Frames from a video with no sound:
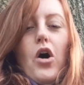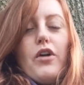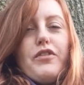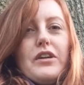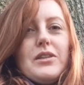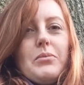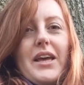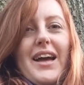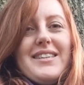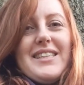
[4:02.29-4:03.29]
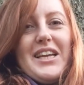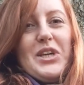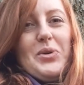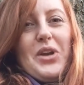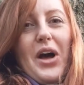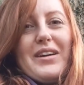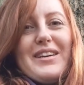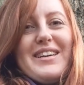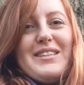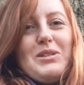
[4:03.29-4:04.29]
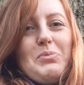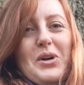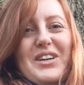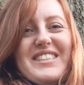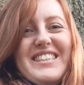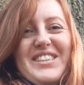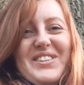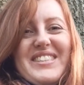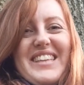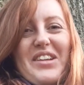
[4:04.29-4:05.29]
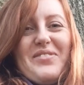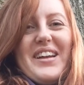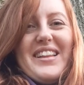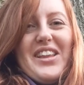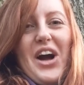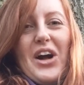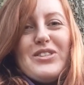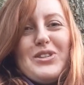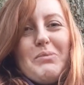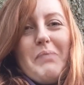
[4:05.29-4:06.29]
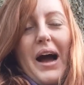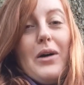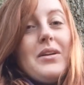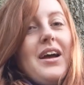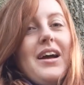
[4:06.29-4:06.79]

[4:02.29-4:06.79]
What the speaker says: Or if there's something else that you would like spirit to do instead of making the cards jump out,